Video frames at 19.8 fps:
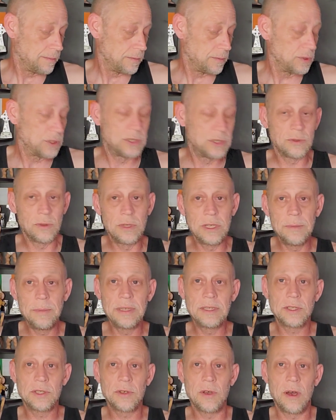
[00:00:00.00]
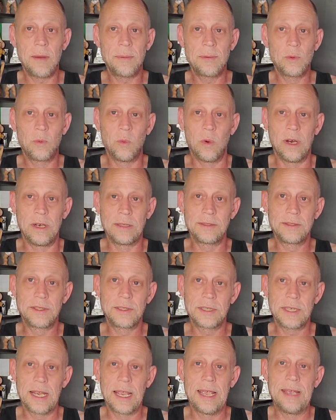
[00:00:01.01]
She's only been stopped
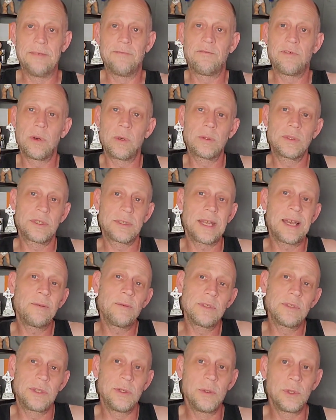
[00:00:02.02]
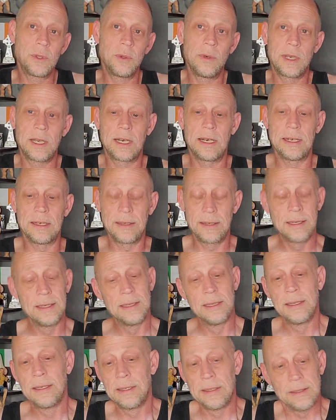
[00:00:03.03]
once, and folks, that was due to a cut.
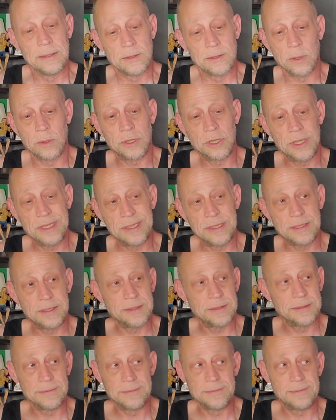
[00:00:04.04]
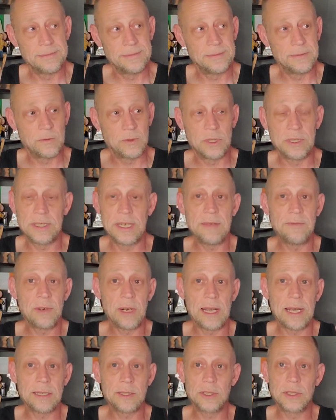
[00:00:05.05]
So she's never
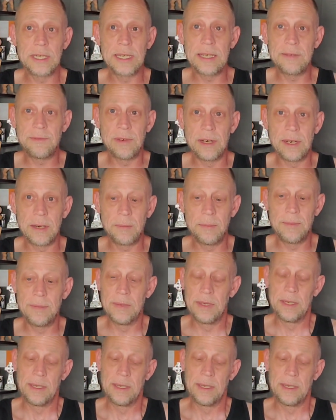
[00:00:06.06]
actually given up.